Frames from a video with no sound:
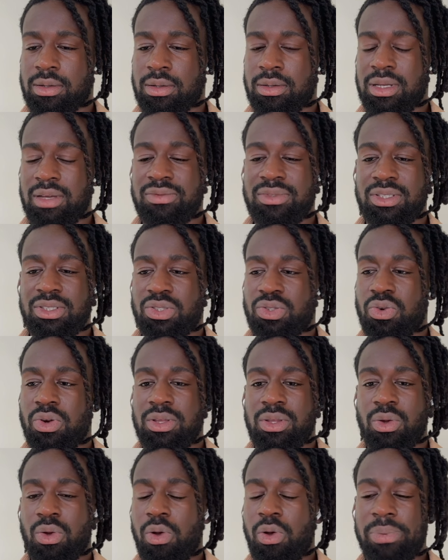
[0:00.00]
They've
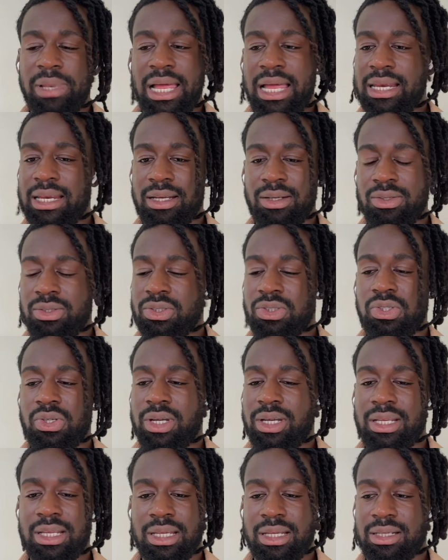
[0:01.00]
destroyed the whole planet. Just look
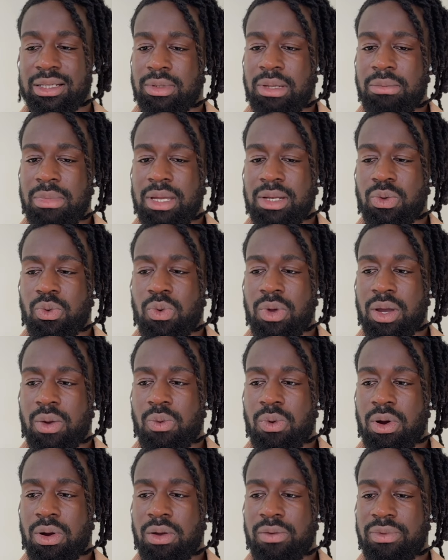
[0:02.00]
at it. They made quick
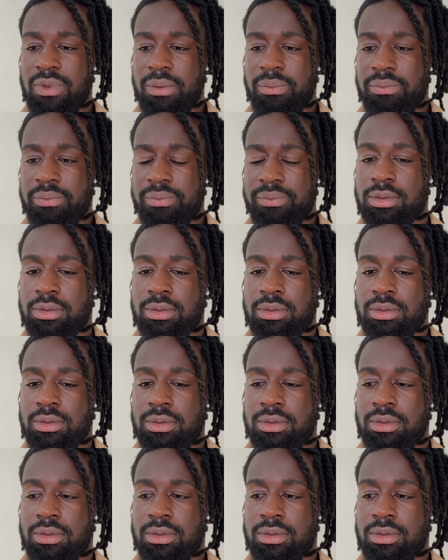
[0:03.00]
work of them. Dad?